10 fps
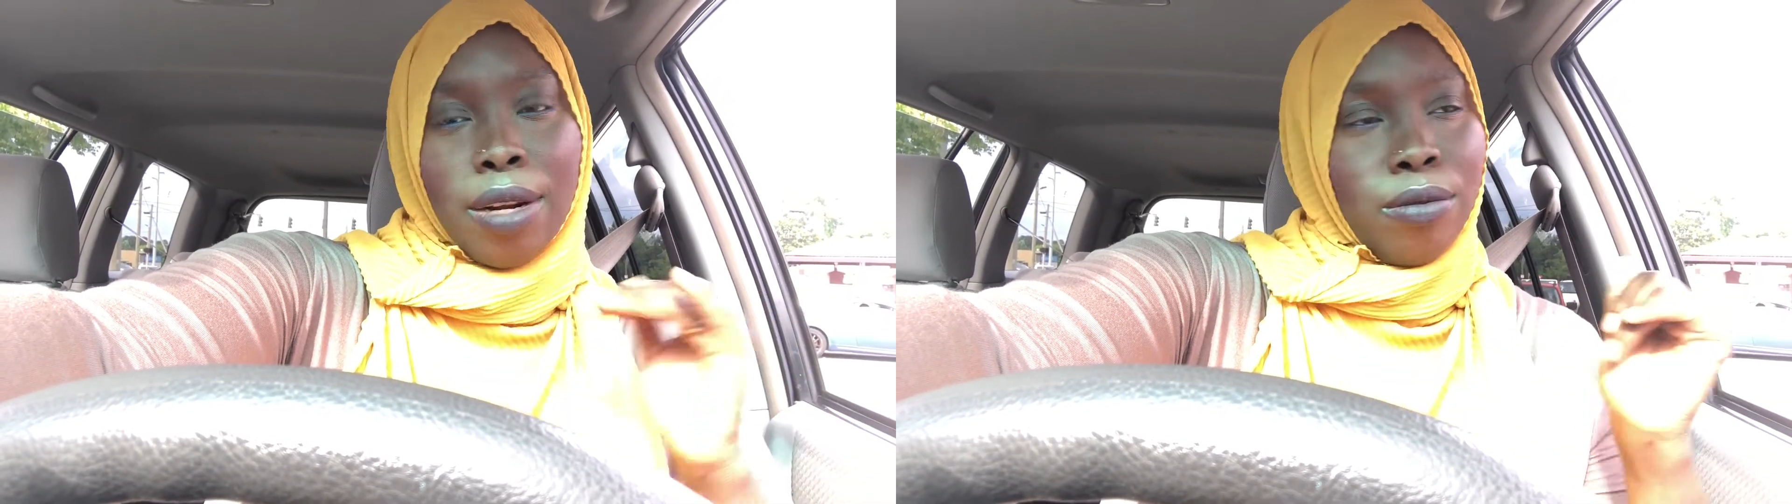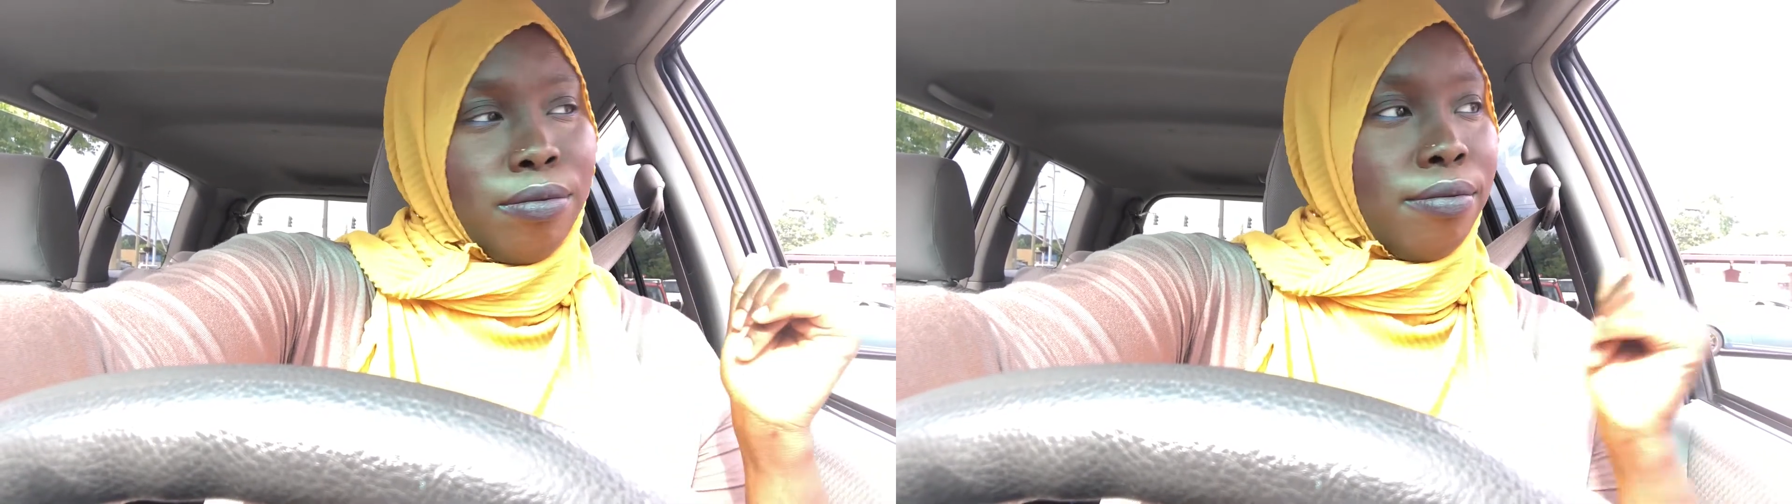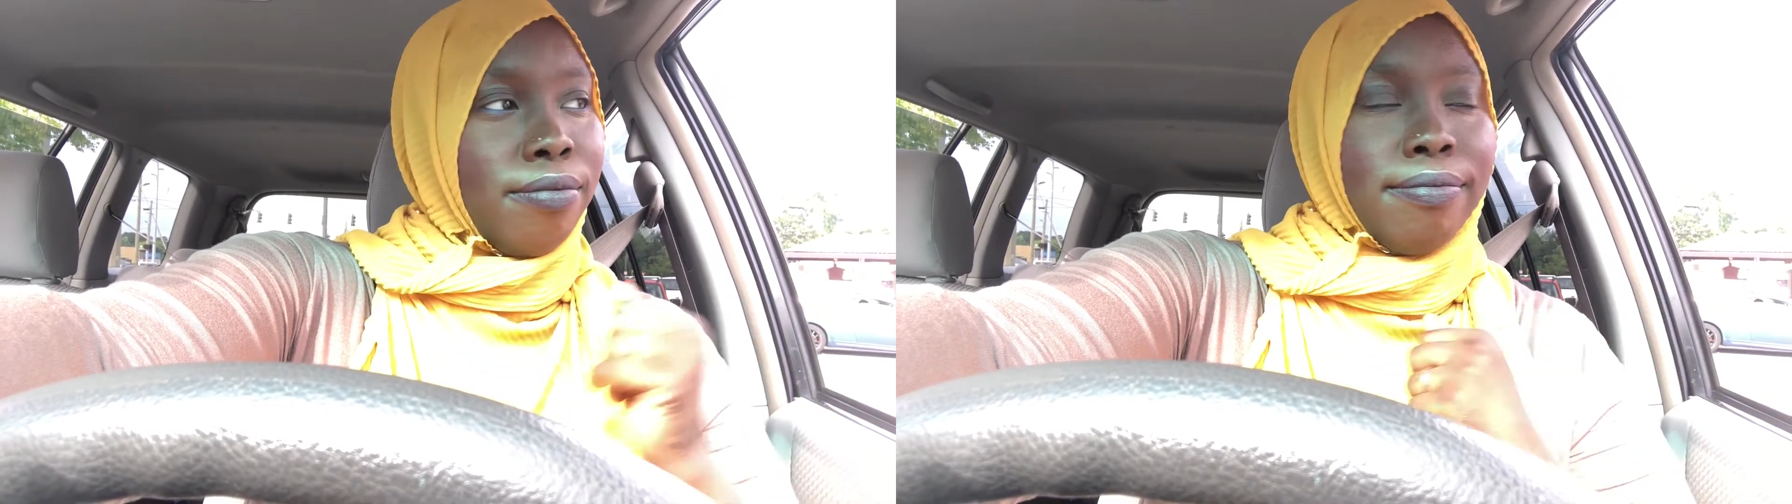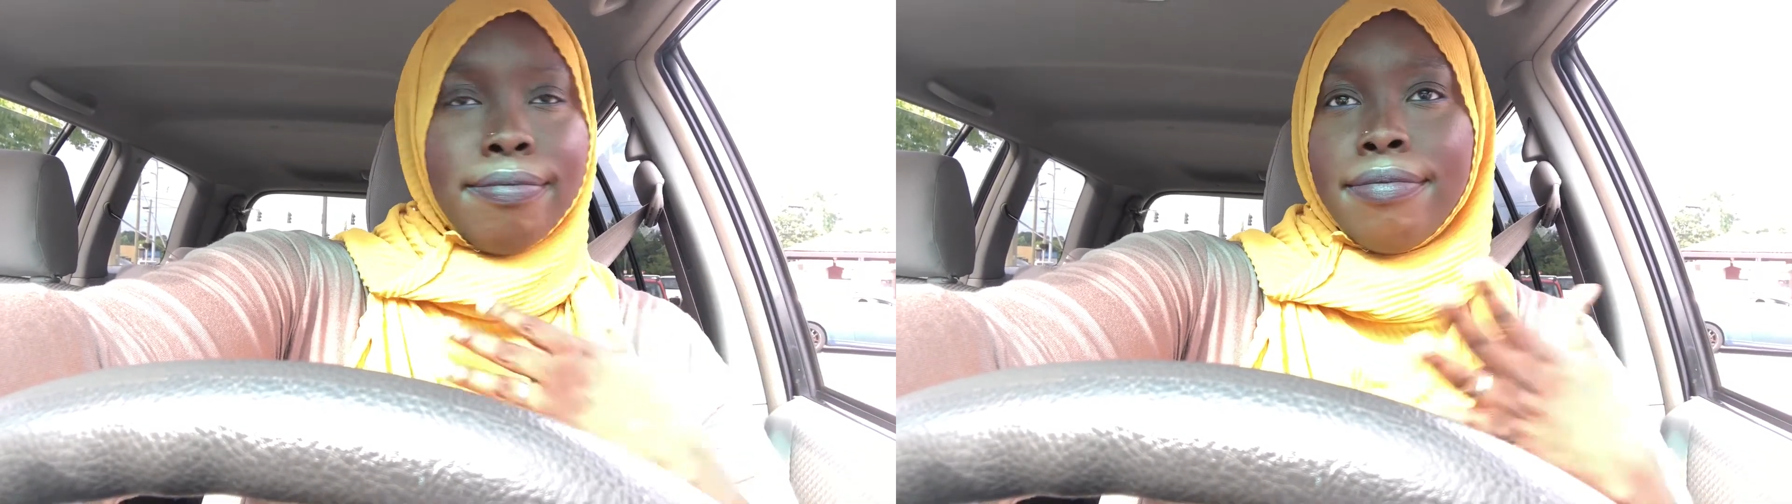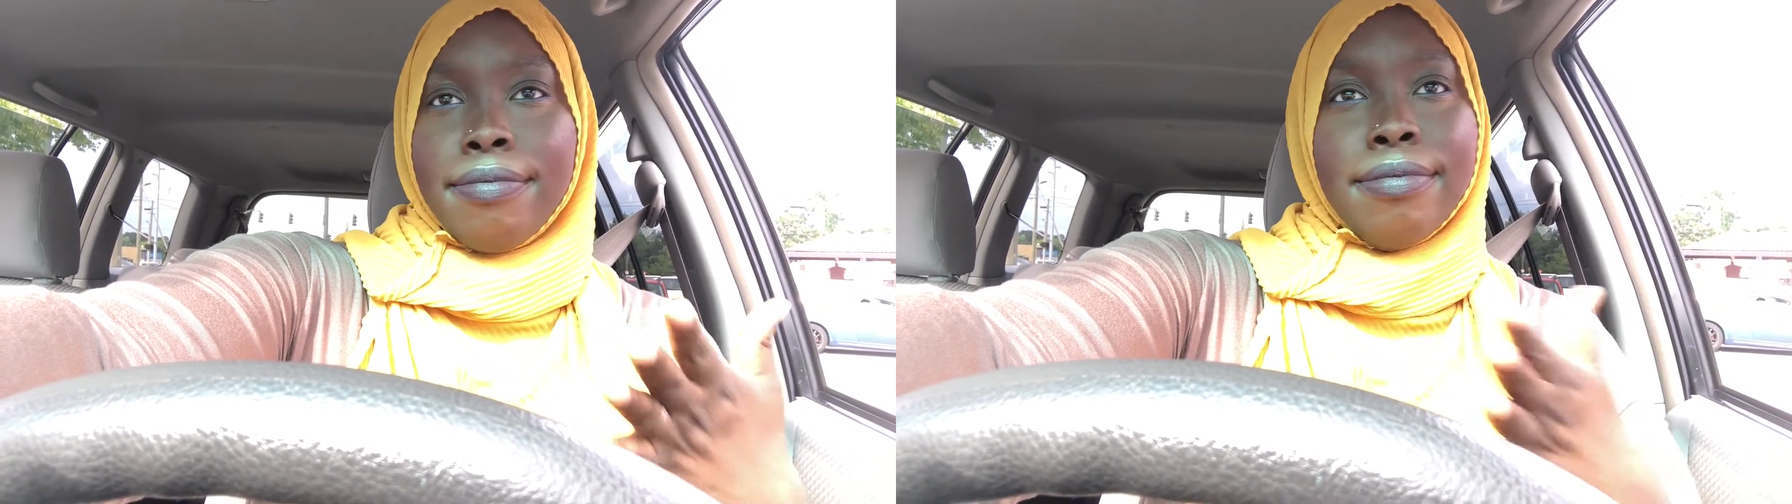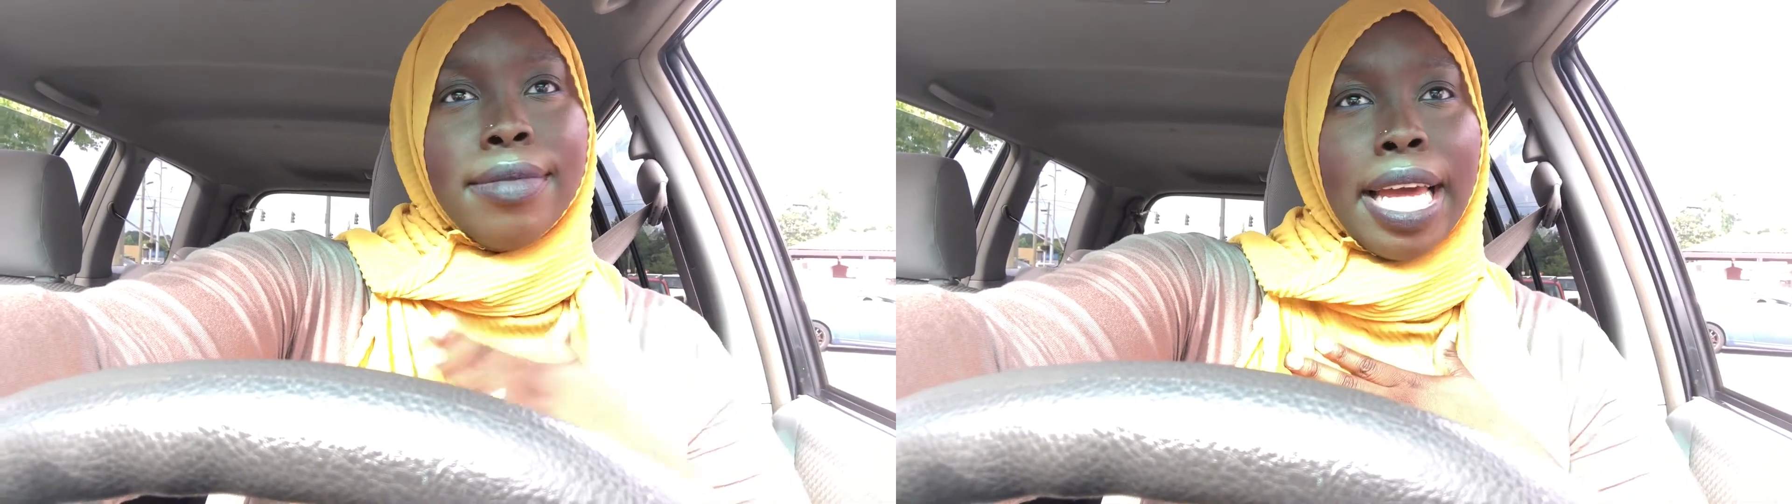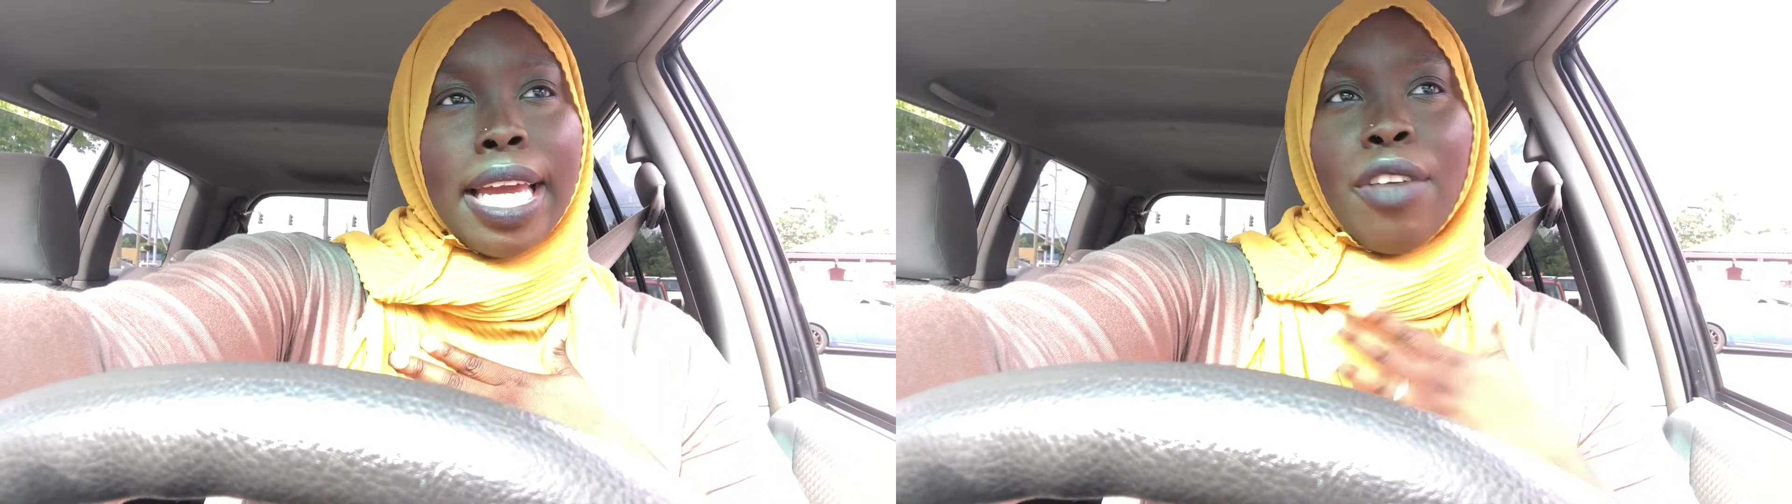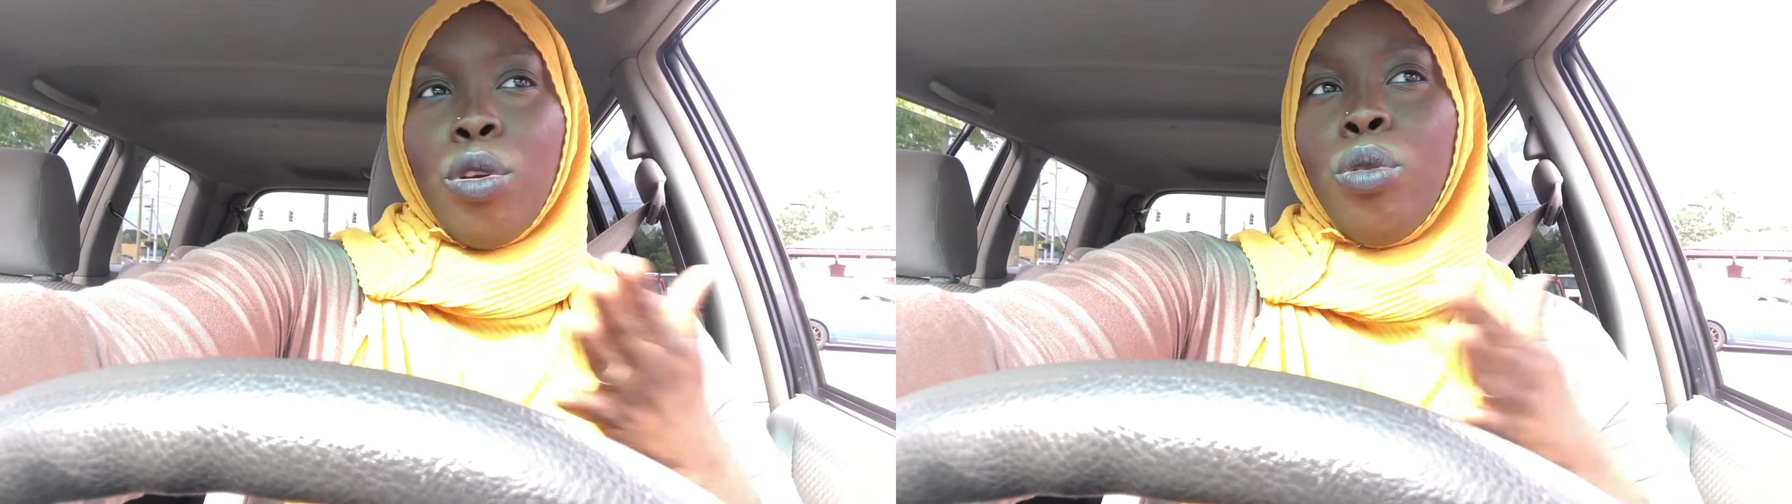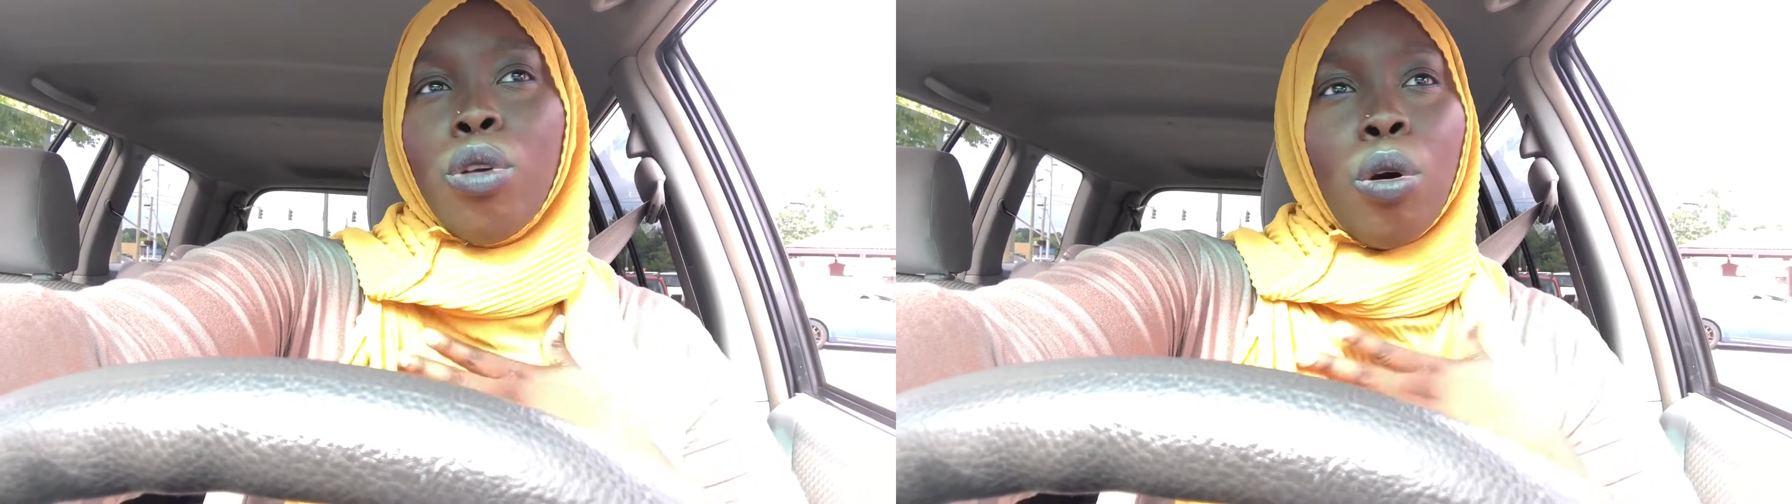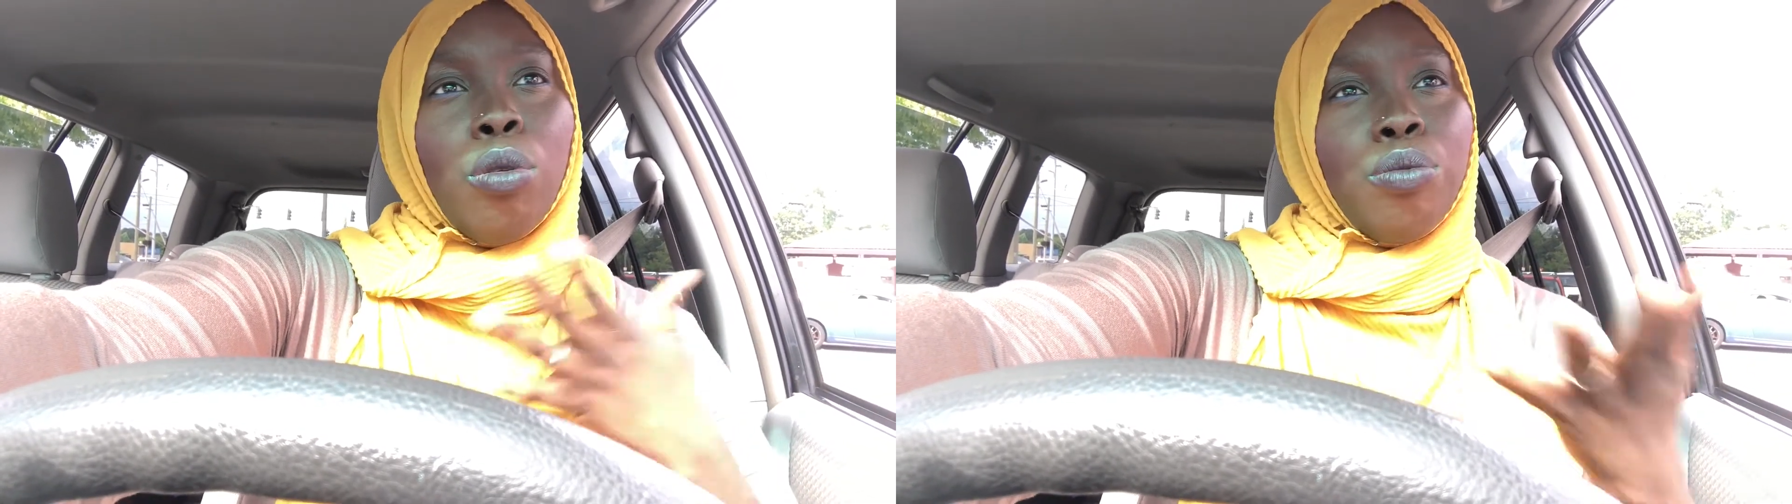don't, like, if we could
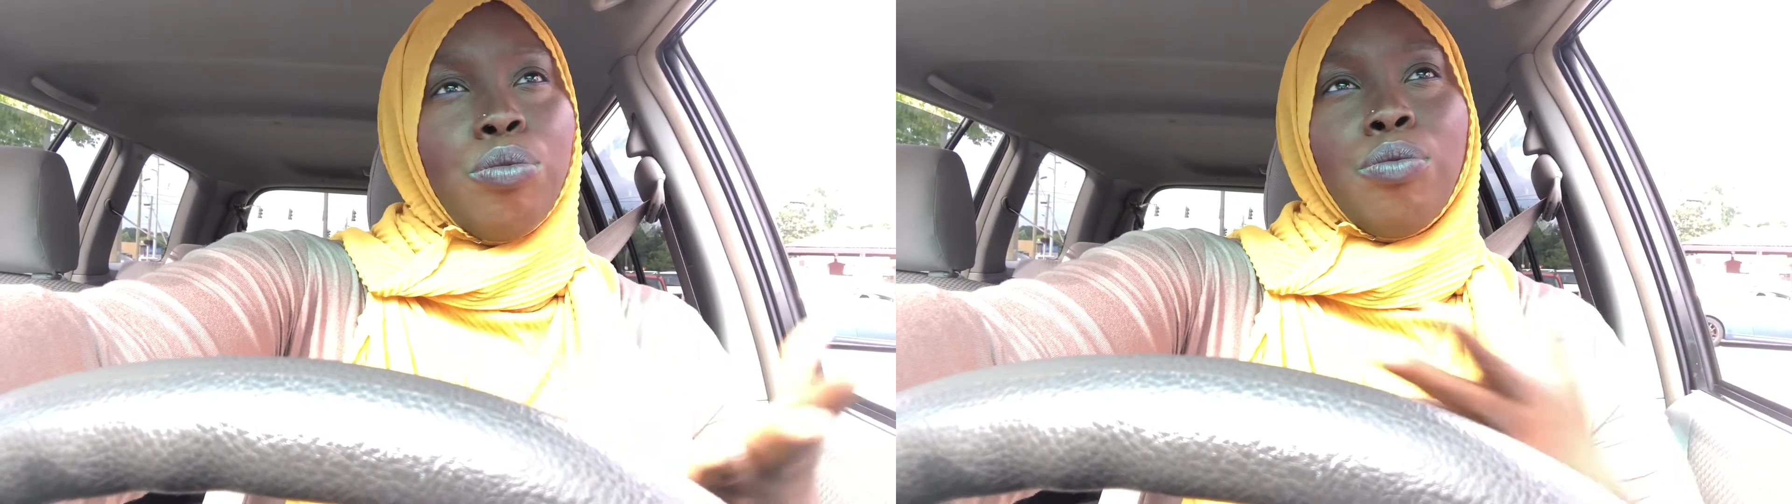not,